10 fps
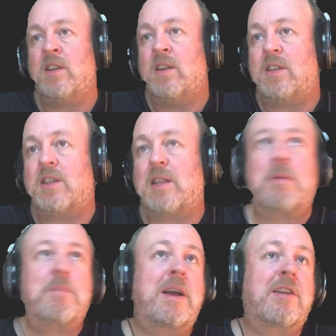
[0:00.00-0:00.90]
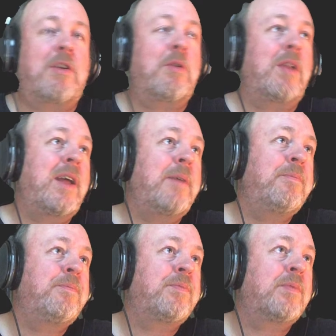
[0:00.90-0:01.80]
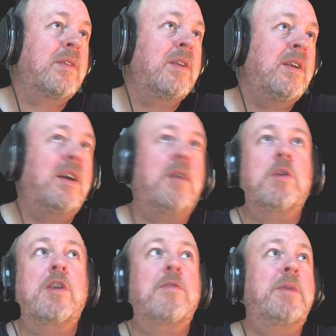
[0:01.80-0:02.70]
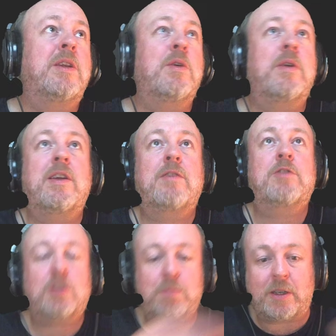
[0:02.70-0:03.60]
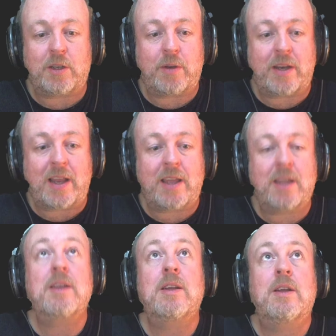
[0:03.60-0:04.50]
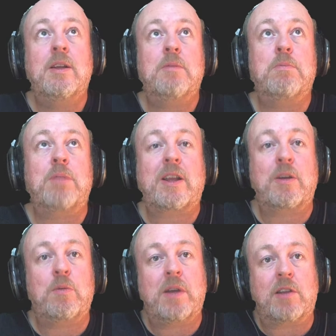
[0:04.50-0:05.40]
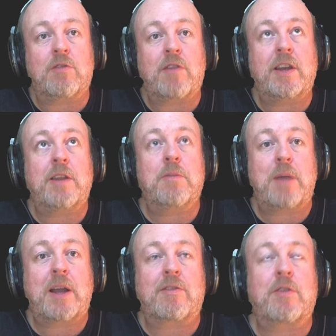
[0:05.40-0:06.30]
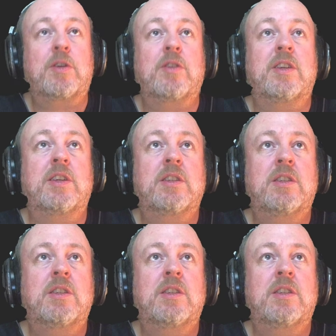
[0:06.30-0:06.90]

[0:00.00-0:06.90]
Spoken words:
Select my background layer. And what I've been doing, I've just been doing a black and white gradient background on these.